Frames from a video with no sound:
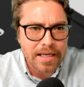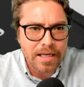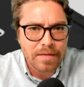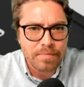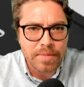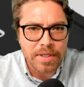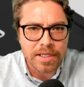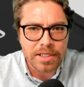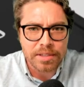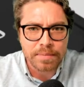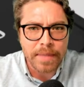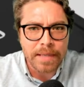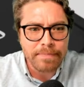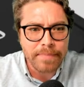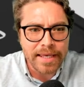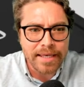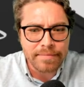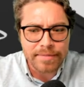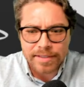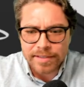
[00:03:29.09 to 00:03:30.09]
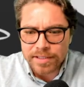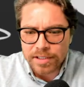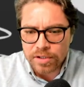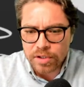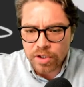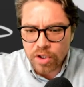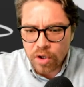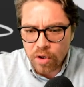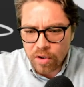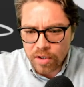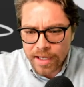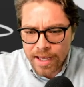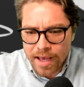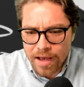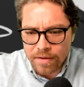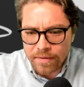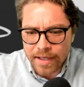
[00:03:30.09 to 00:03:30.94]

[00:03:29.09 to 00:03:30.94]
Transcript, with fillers: because my babysitter called out.